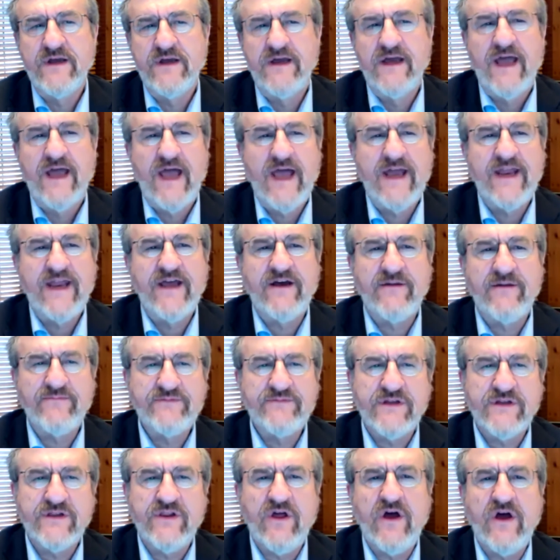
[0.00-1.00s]
and helped to
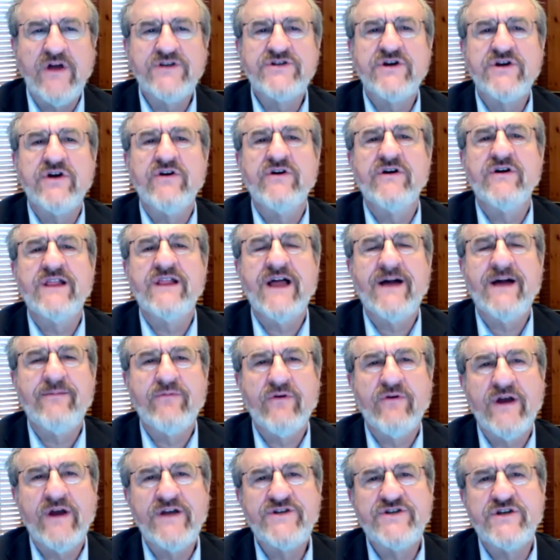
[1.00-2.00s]
launch our
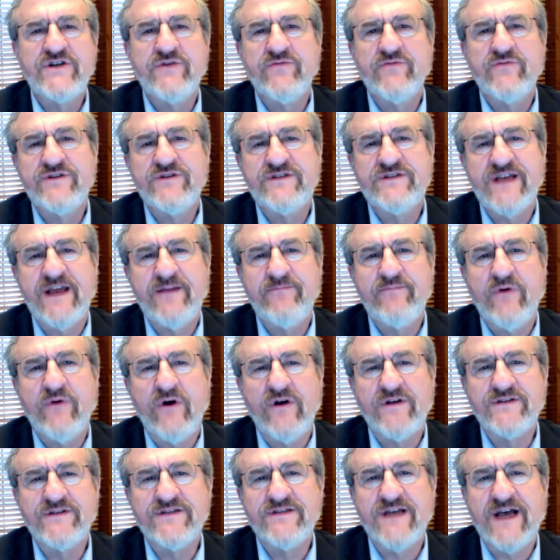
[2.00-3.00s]
collaboration with St.
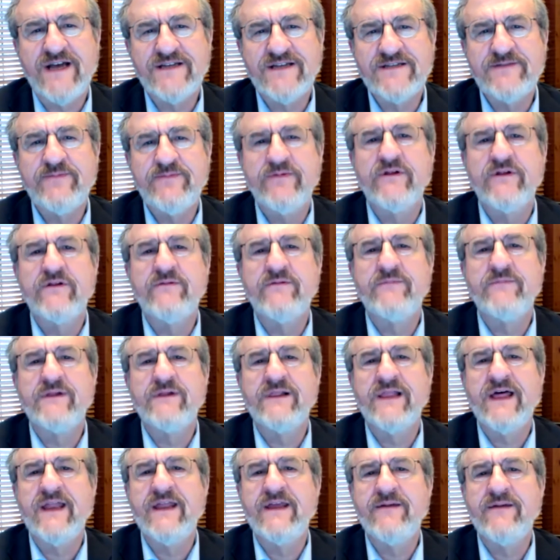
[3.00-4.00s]
Paul's Hospital
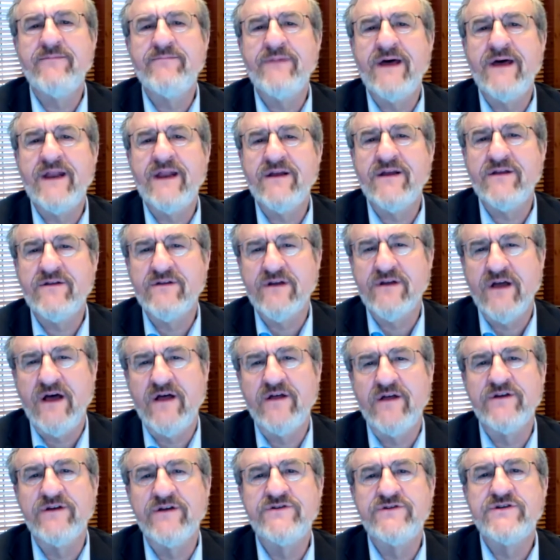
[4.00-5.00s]
Millennium Medical
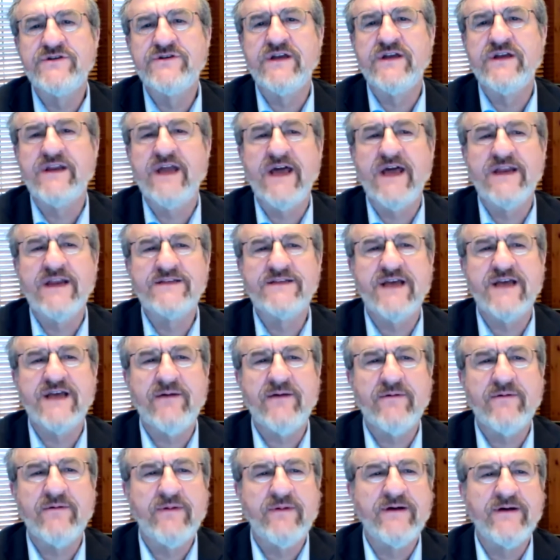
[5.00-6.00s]
College in Addis
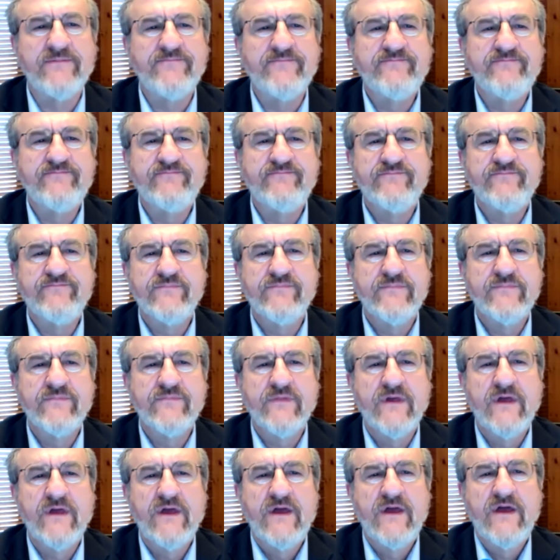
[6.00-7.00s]
Ababa.
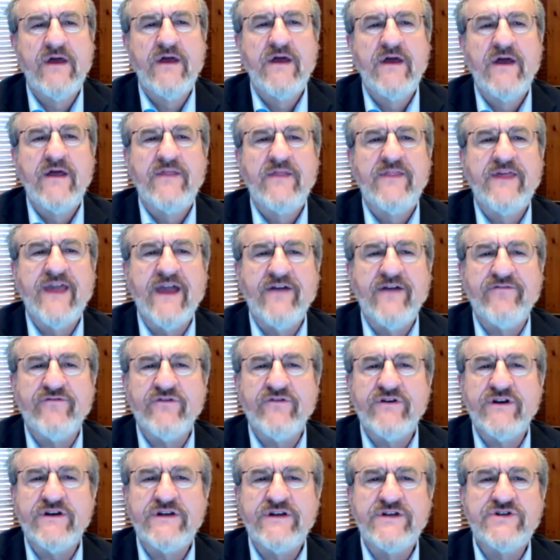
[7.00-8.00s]
The effort
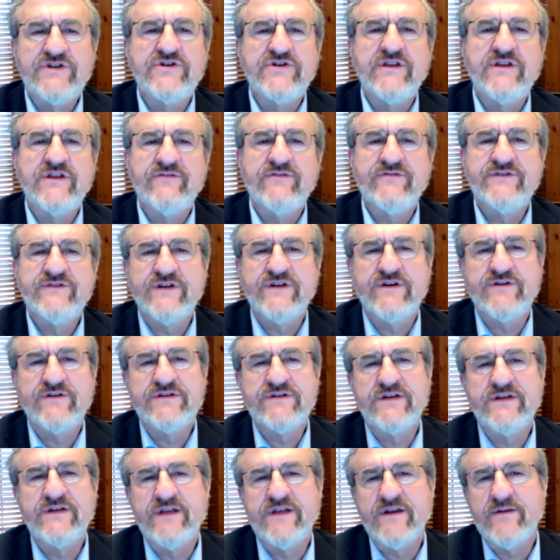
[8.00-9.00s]
initially
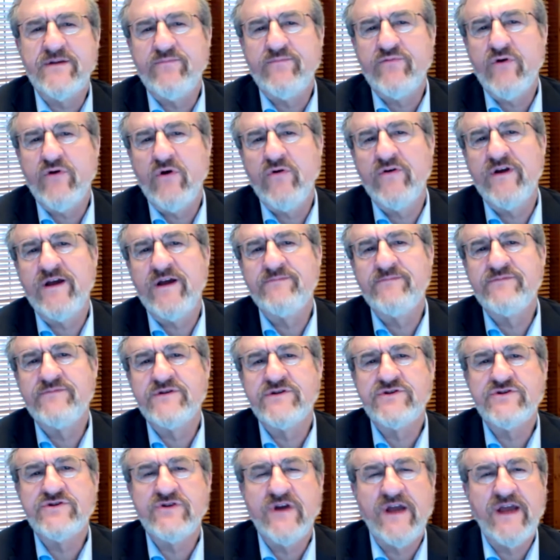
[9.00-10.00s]
resulted in a program to
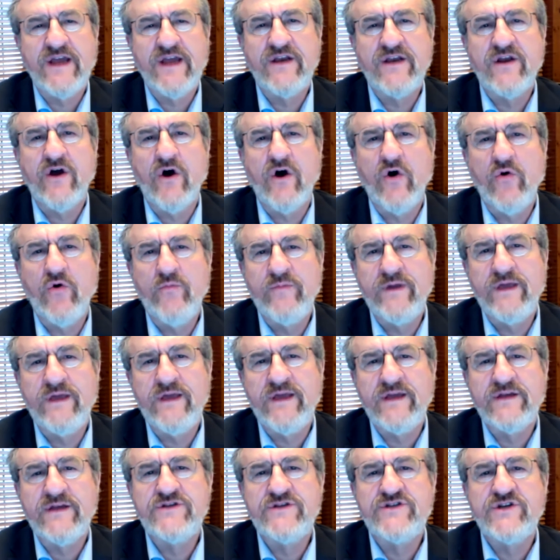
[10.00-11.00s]
train
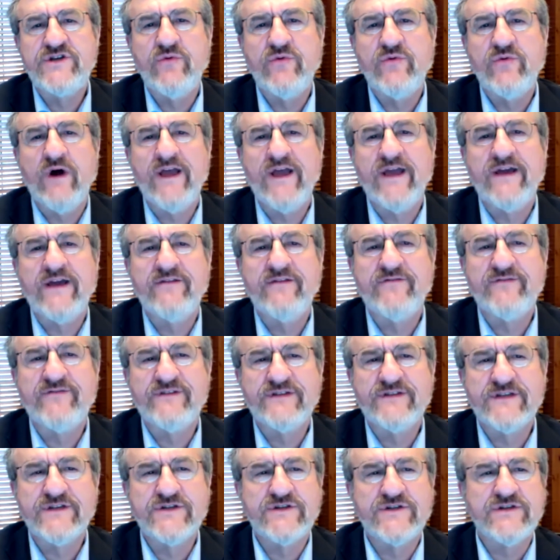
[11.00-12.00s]
OB/GYN
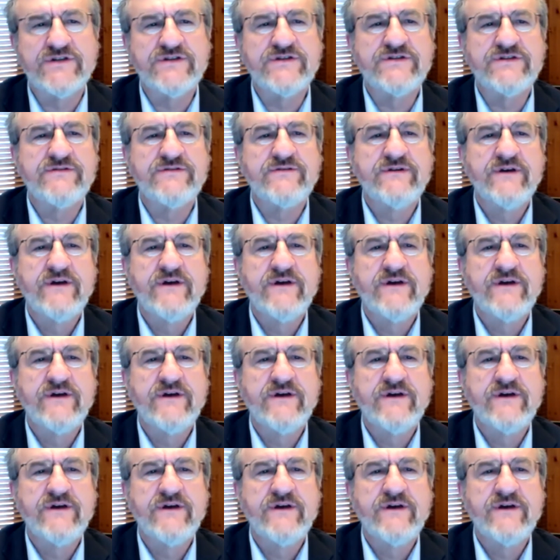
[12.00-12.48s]
physicians,